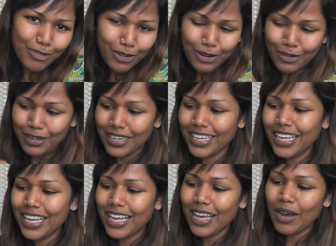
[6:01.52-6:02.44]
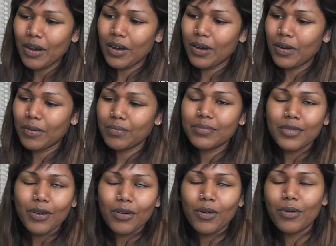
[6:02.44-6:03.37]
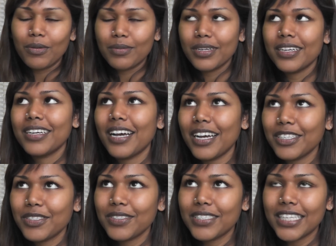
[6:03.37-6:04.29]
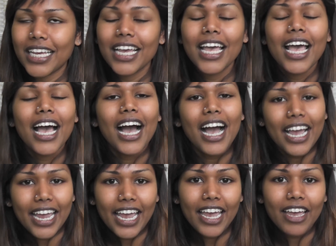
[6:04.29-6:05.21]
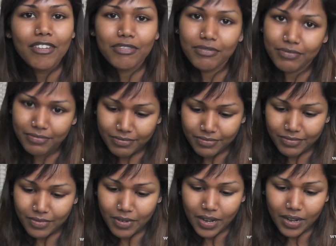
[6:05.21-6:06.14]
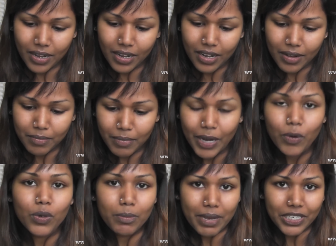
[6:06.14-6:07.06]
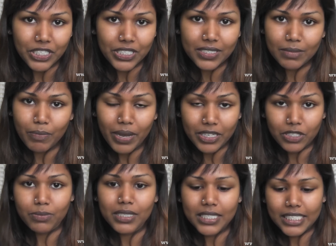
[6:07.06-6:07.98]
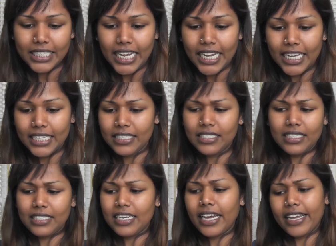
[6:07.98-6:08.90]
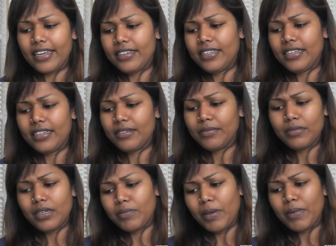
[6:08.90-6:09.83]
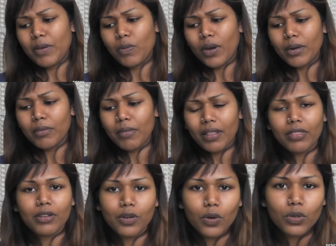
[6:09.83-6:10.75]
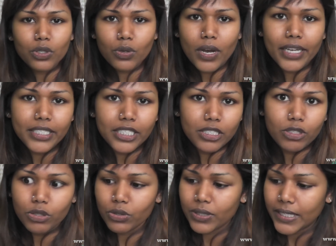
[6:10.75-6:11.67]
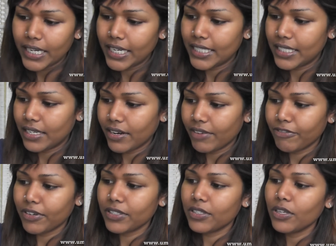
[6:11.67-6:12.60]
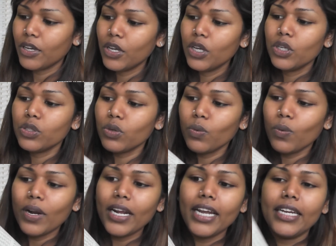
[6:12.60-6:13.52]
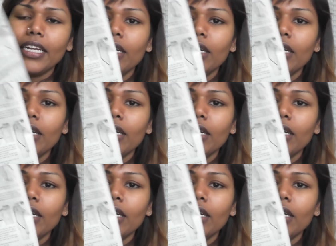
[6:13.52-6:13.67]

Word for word: followed um, or I should say I have my own measure, measurements taken just like um, maybe one month ago so I just use that as a reference so what I